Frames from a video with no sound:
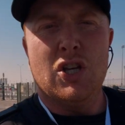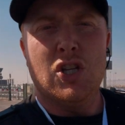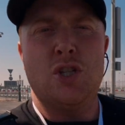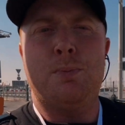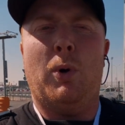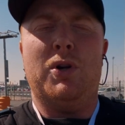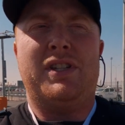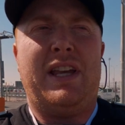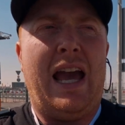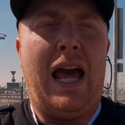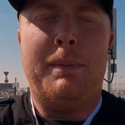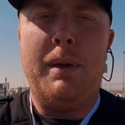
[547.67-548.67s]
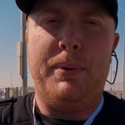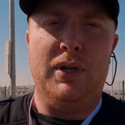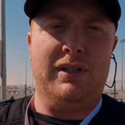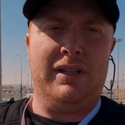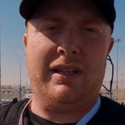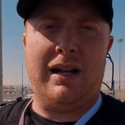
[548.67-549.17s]
sports academy
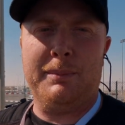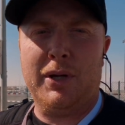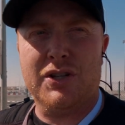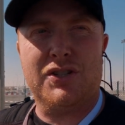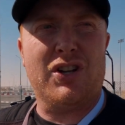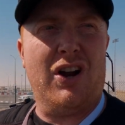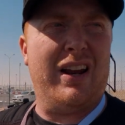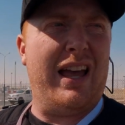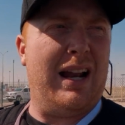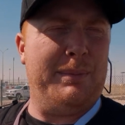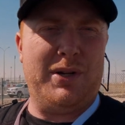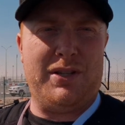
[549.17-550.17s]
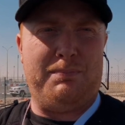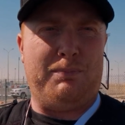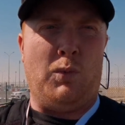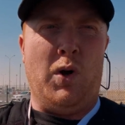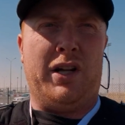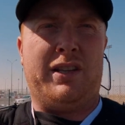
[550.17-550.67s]
building that I'm gonna start at. I'm gonna
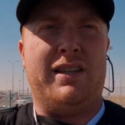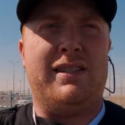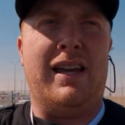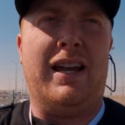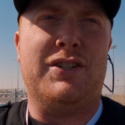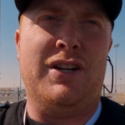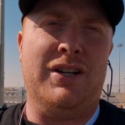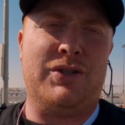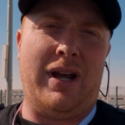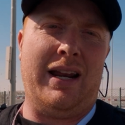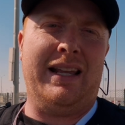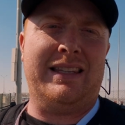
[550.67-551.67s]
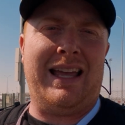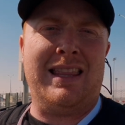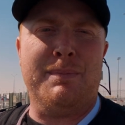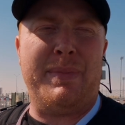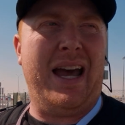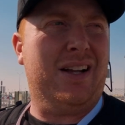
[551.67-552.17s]
work this section and try to get that in
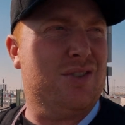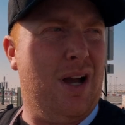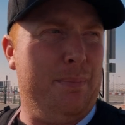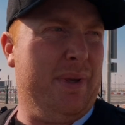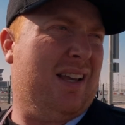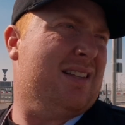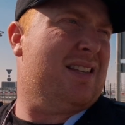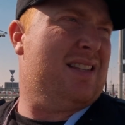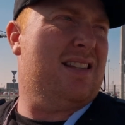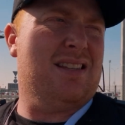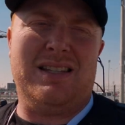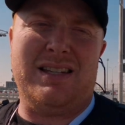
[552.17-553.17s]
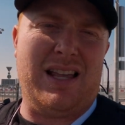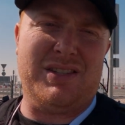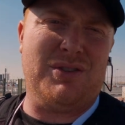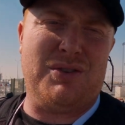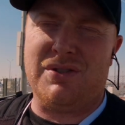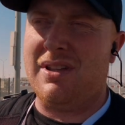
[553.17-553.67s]
the backdrop. Because this is a
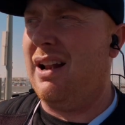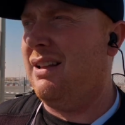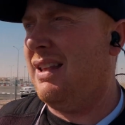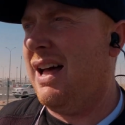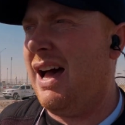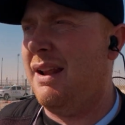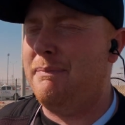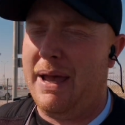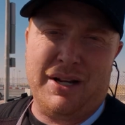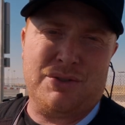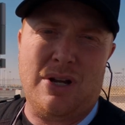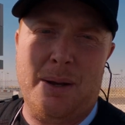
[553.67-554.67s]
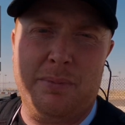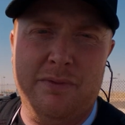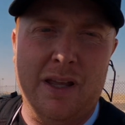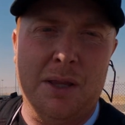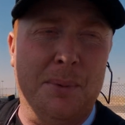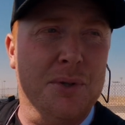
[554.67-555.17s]
desert, there's not a lot of backdrop
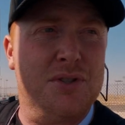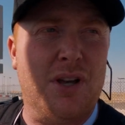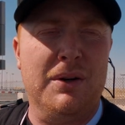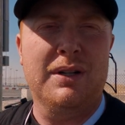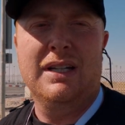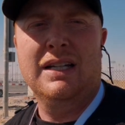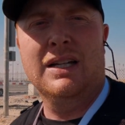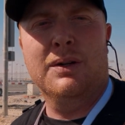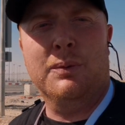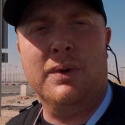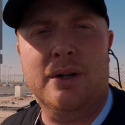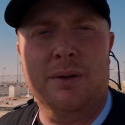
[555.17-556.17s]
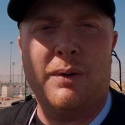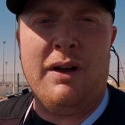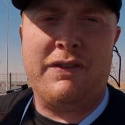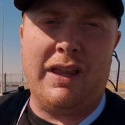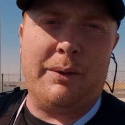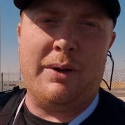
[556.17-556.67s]
available. So I
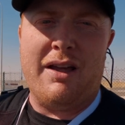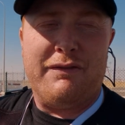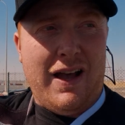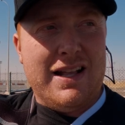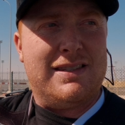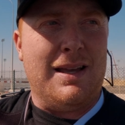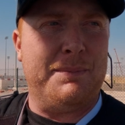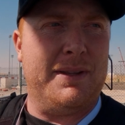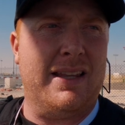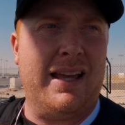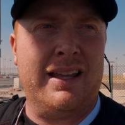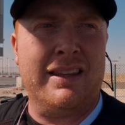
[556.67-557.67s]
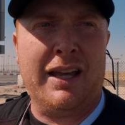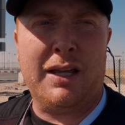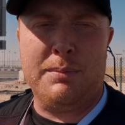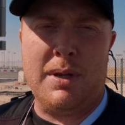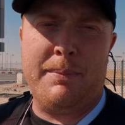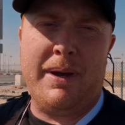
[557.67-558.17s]
feel like when I find something that
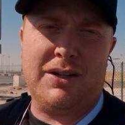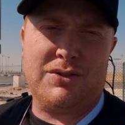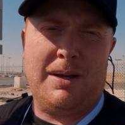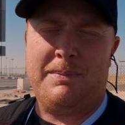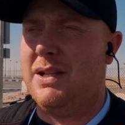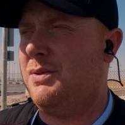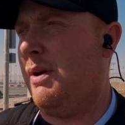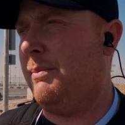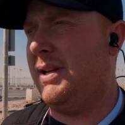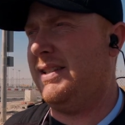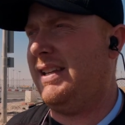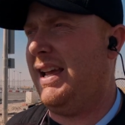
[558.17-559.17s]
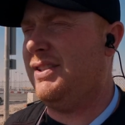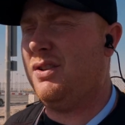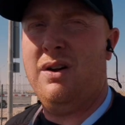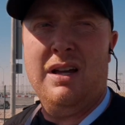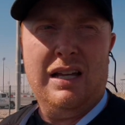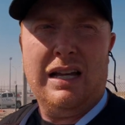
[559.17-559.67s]
can be a backdrop, that's where I'm gonna stay. So
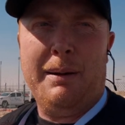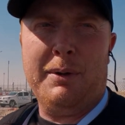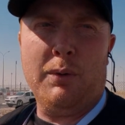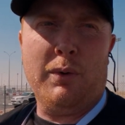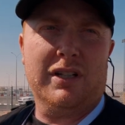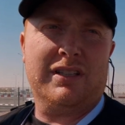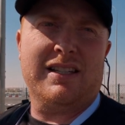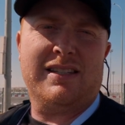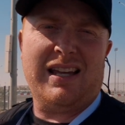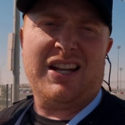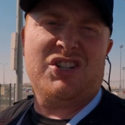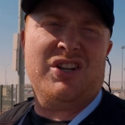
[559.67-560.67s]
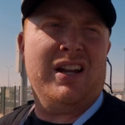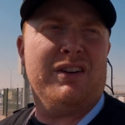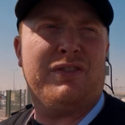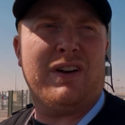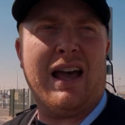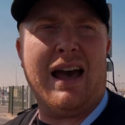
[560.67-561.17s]
I'm gonna work this section here
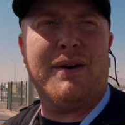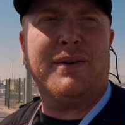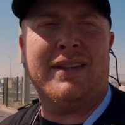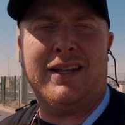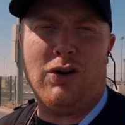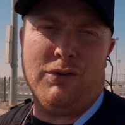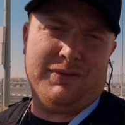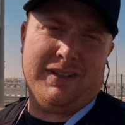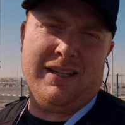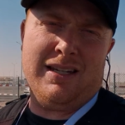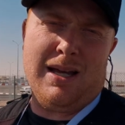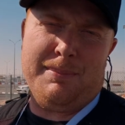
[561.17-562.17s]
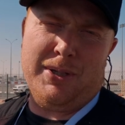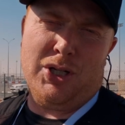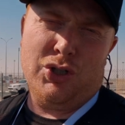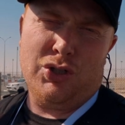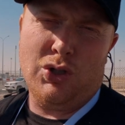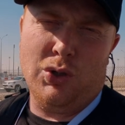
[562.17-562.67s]
for now and then hopefully end up at a
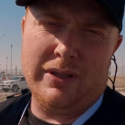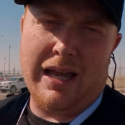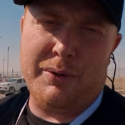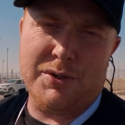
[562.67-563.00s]
good golden hour